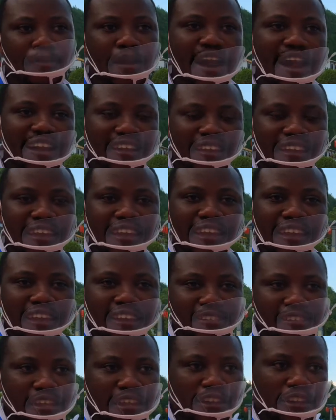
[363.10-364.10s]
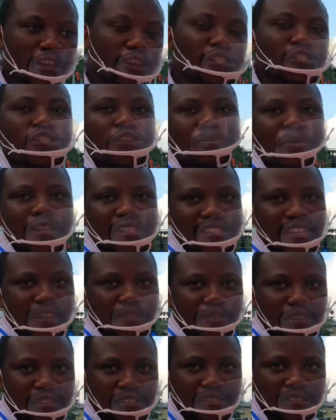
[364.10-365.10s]
part is a customer
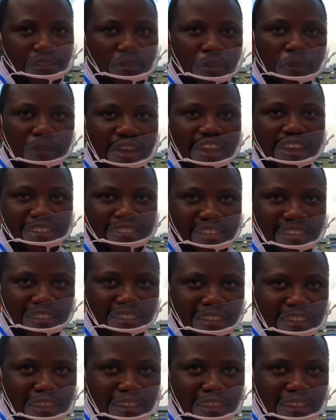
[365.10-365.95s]
service oriented.